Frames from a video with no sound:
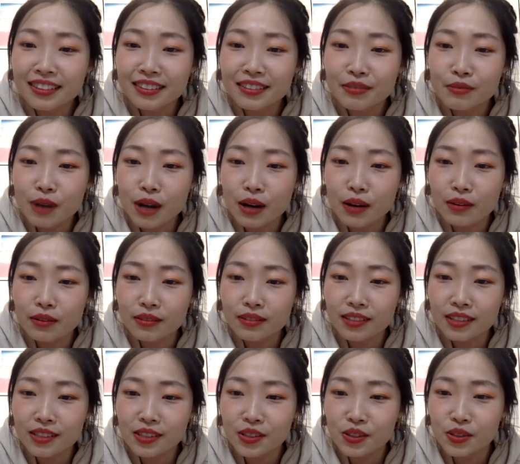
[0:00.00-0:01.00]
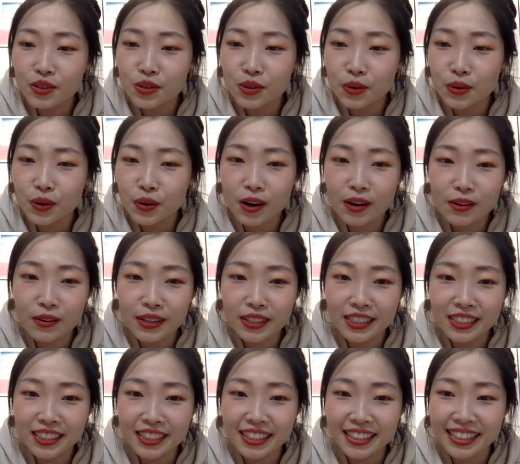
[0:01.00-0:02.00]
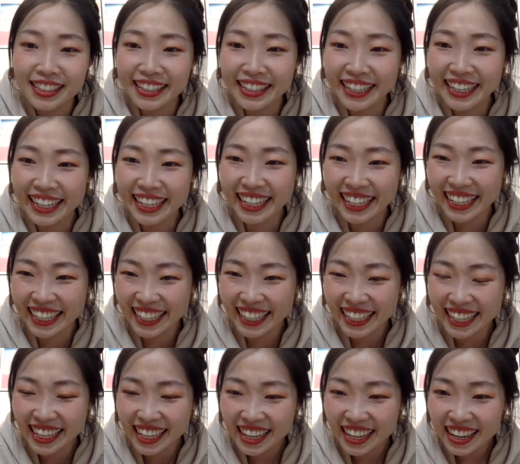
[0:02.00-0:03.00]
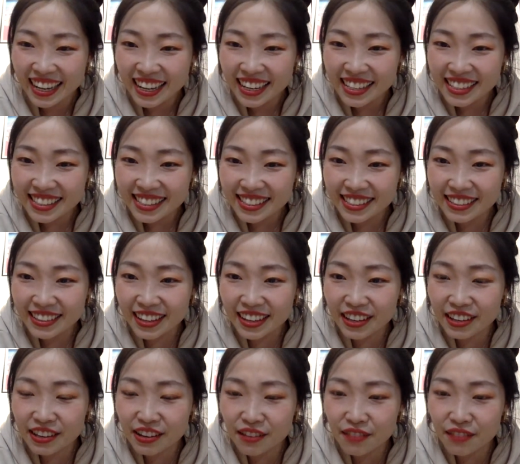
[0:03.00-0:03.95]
Wow, that's a so hard question. So like